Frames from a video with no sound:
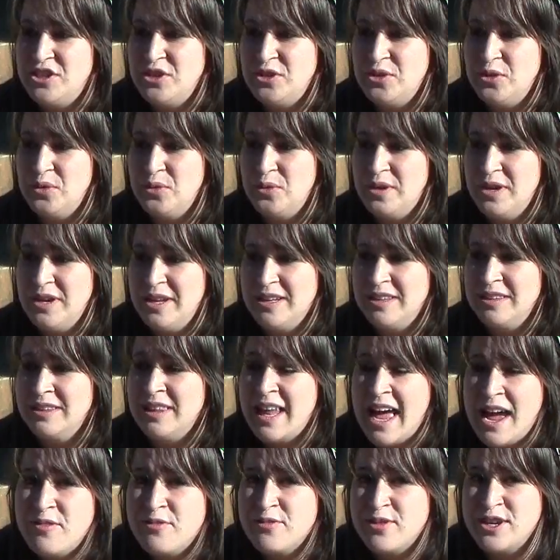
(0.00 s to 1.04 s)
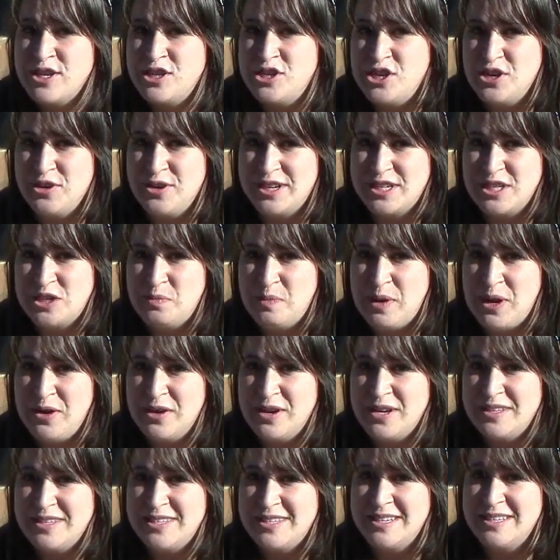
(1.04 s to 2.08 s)
to leverage your
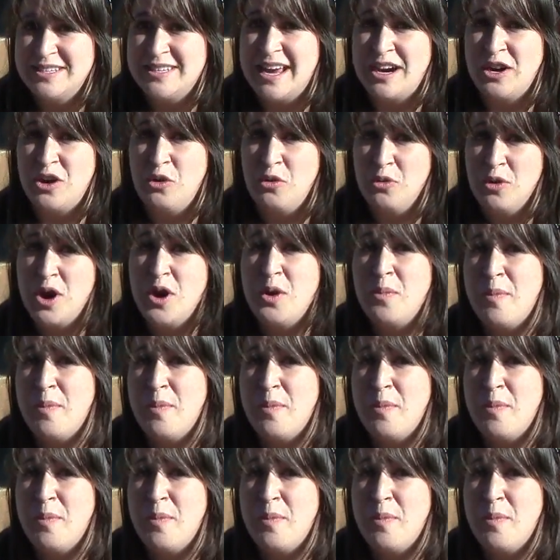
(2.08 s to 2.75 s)
experiences and grow